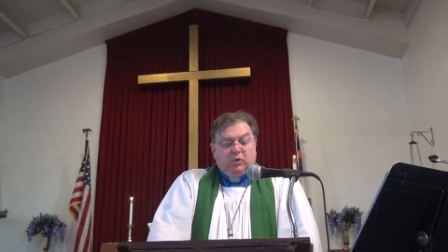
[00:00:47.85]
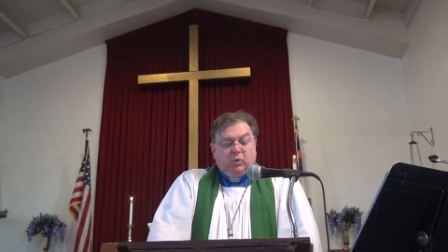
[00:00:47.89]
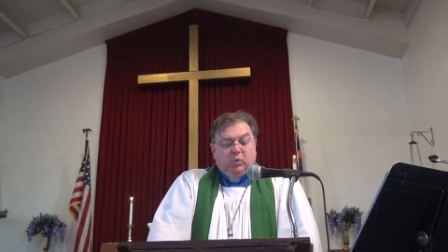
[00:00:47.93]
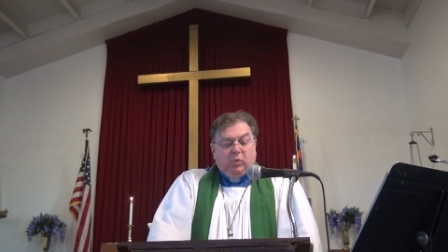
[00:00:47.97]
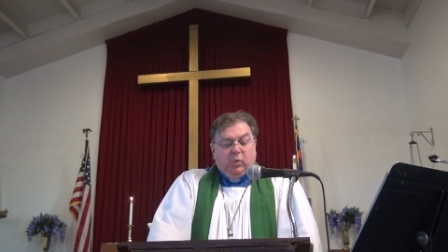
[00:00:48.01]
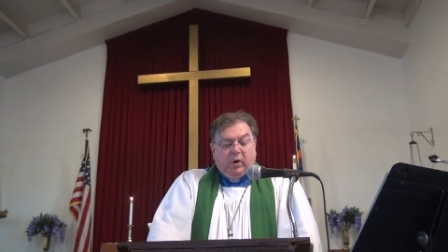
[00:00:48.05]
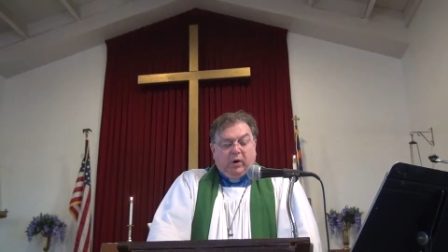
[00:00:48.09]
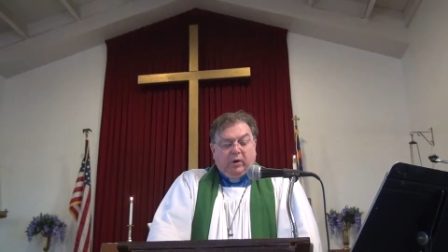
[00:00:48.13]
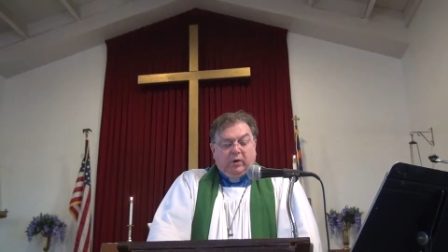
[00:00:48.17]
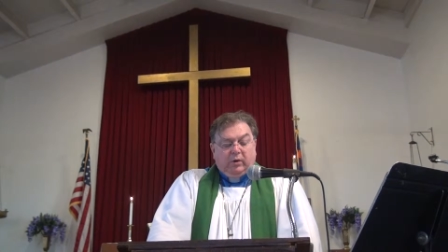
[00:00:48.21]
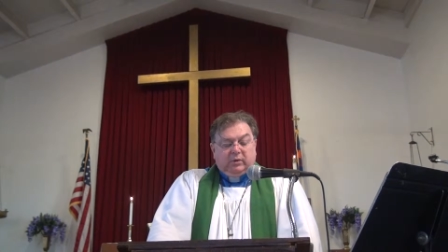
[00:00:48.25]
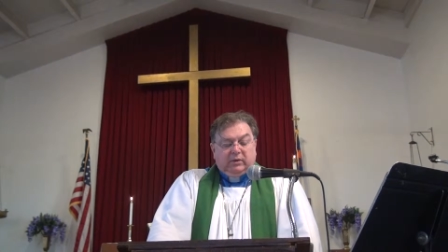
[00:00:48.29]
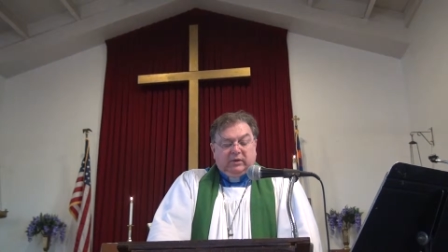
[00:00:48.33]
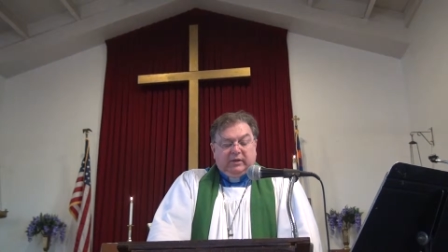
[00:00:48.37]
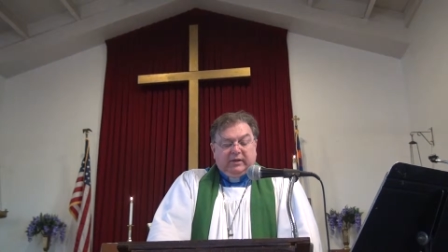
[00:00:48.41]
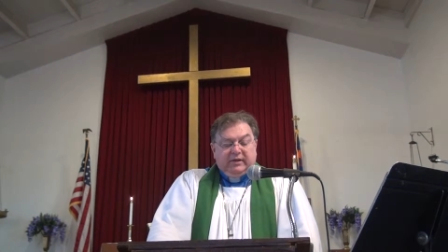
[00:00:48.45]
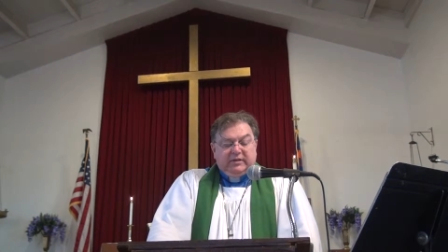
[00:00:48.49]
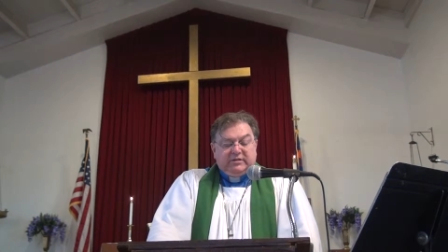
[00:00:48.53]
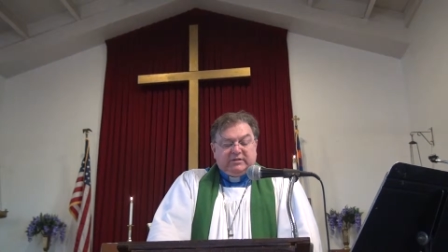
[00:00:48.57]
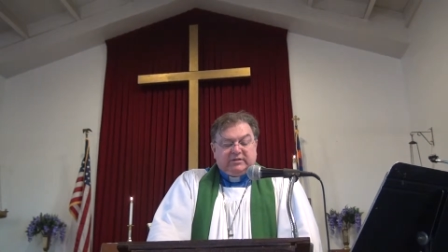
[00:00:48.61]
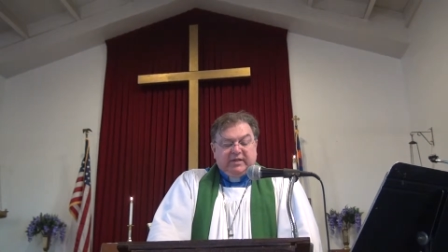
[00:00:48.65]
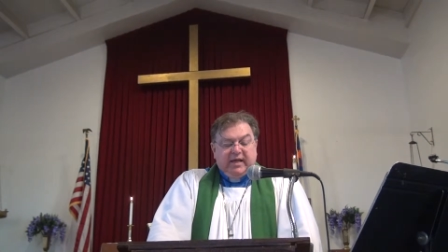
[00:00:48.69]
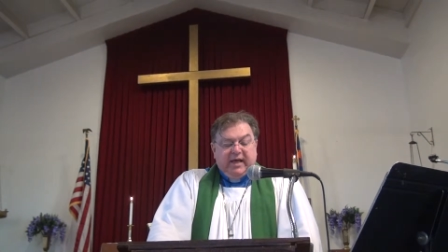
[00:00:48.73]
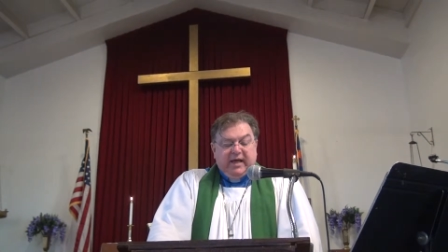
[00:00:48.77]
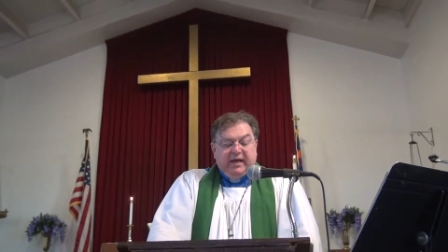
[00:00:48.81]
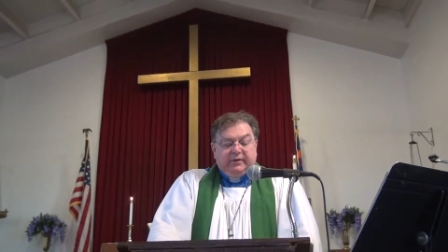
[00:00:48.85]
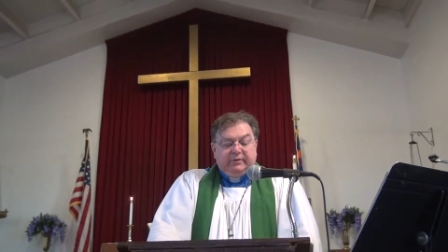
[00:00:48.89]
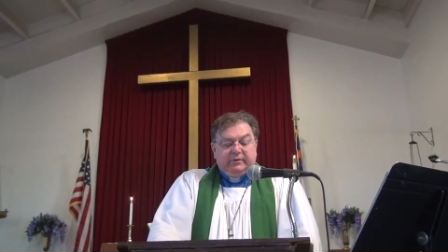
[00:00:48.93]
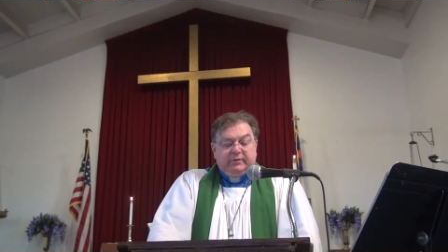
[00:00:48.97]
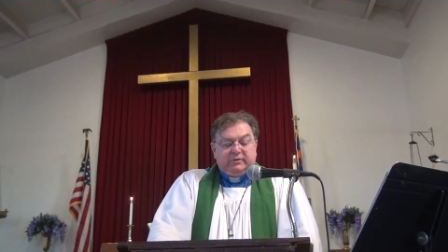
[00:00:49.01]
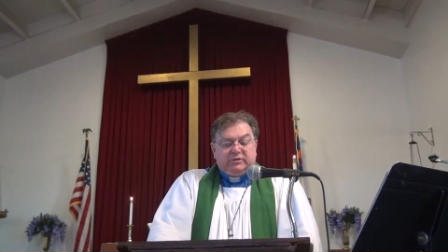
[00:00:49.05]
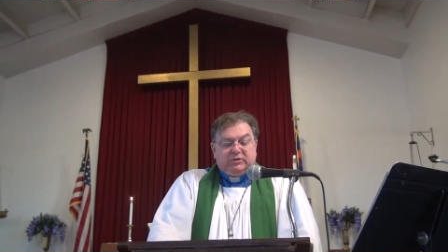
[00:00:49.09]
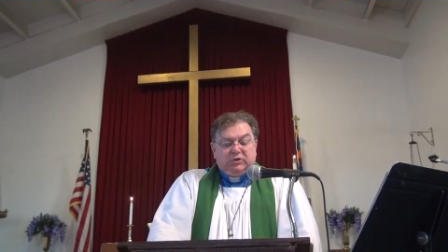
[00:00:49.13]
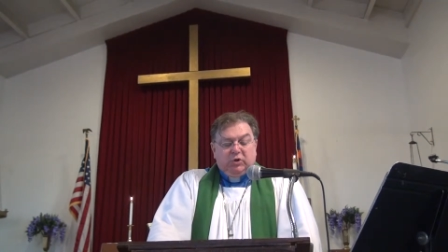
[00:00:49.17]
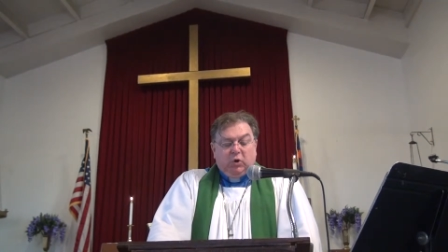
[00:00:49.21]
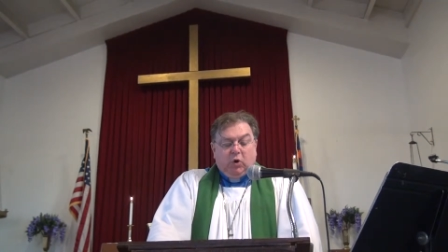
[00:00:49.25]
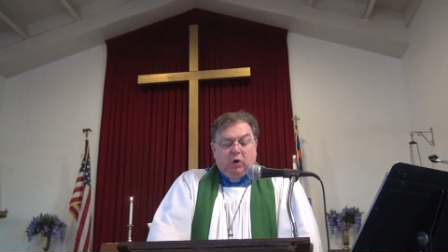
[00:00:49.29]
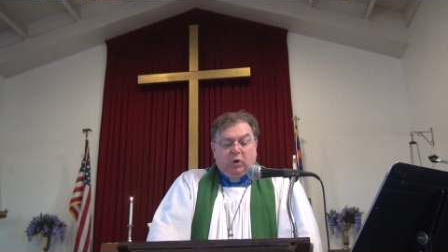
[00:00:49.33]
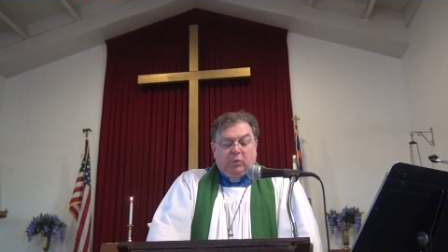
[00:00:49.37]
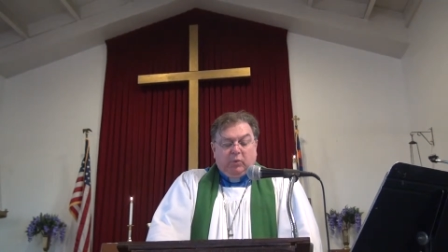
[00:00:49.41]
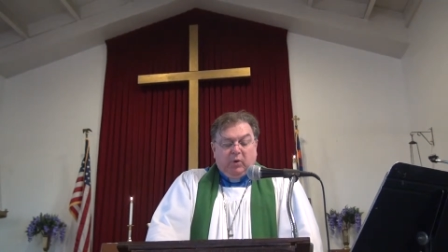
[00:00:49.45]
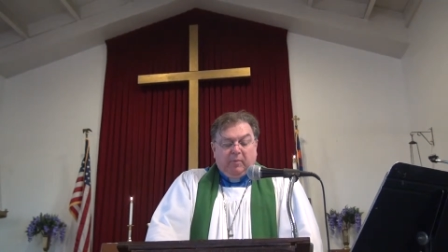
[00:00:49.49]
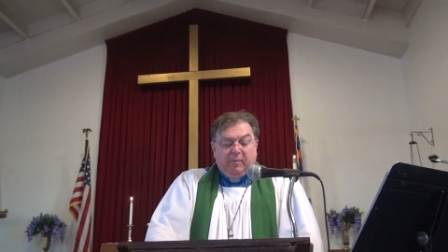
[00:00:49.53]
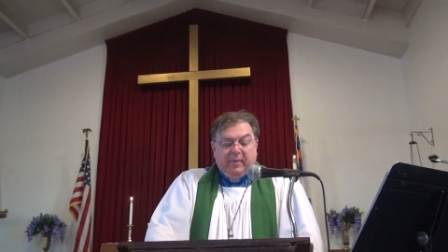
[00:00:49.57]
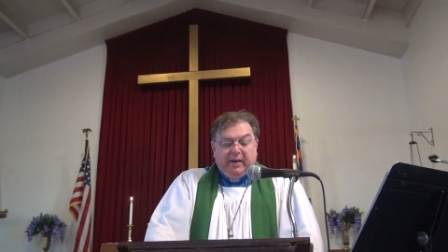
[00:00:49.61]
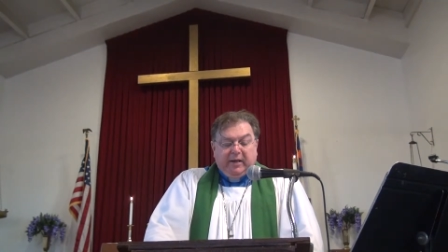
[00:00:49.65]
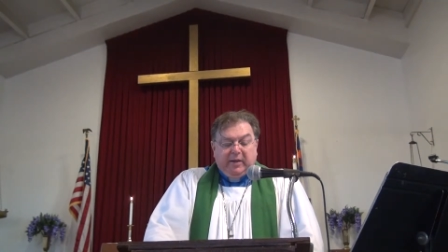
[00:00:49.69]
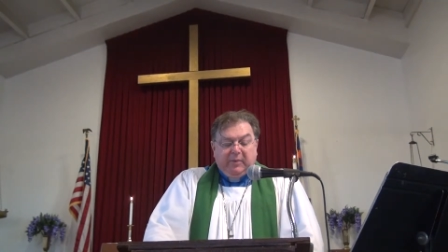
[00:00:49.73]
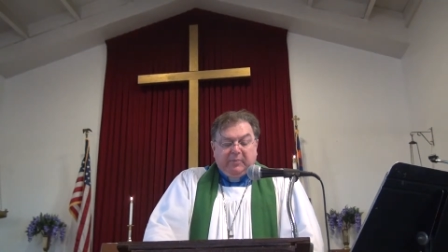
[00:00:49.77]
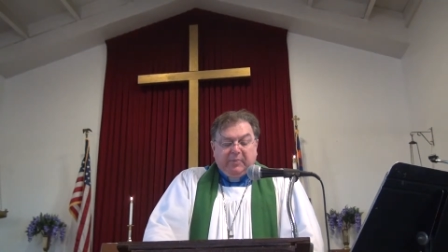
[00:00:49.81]
worldly standards, nor were
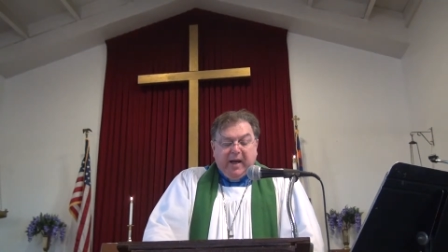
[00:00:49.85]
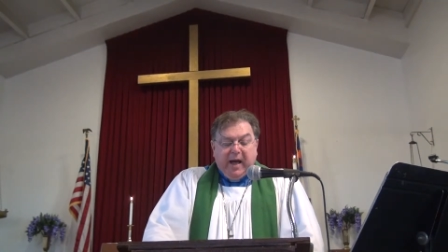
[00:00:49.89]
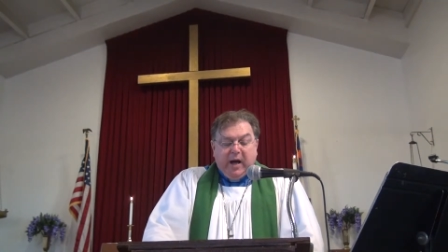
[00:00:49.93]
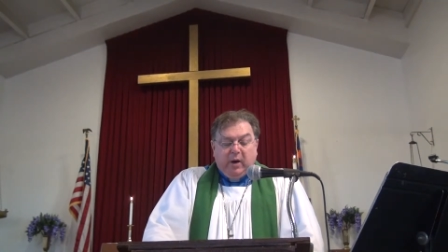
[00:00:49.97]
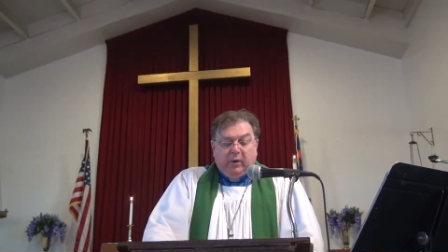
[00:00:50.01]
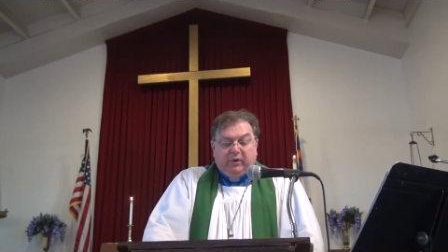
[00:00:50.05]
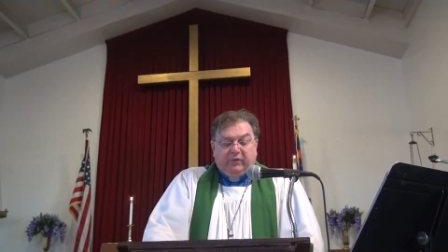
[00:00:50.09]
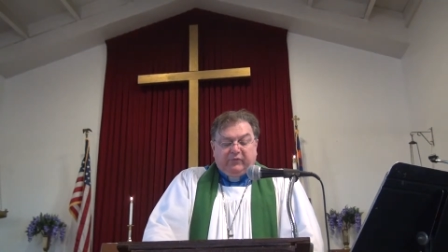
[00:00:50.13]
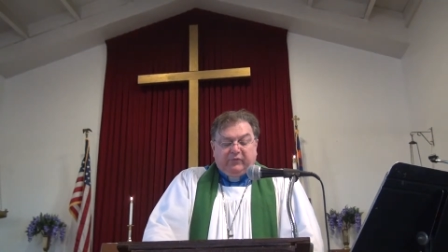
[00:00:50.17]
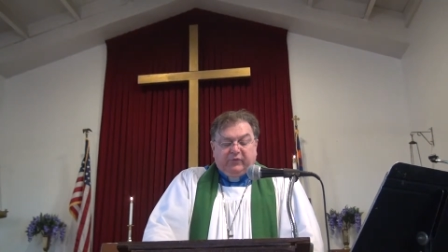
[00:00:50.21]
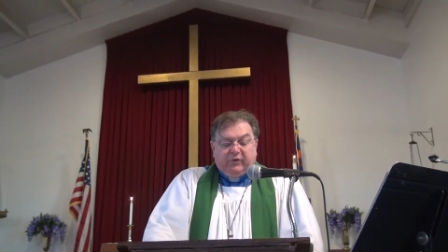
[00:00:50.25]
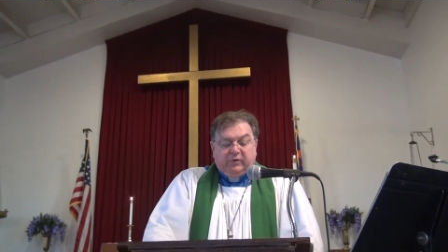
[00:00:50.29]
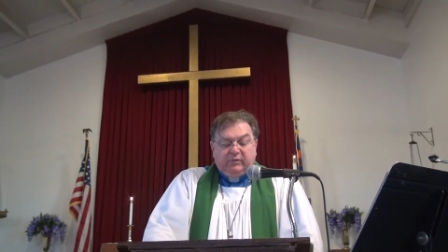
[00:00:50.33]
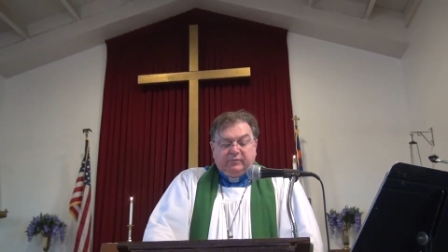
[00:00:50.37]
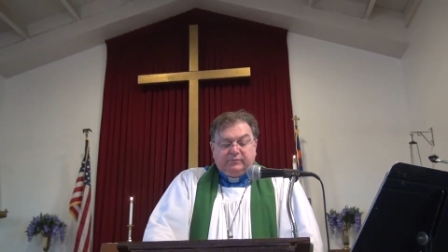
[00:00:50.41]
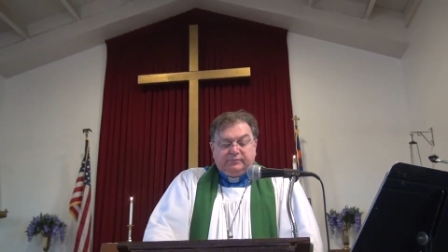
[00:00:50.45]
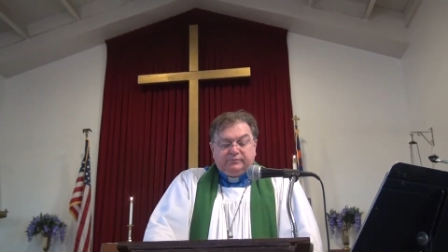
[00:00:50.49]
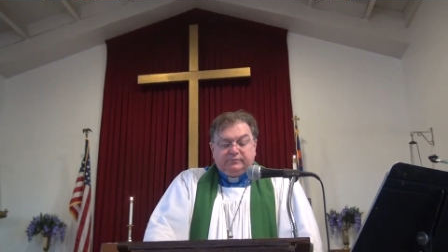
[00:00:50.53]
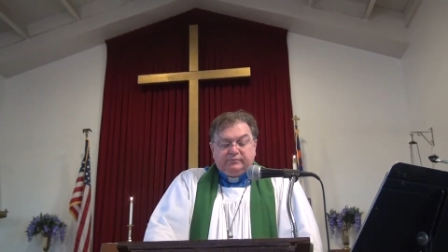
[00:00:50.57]
many powerful.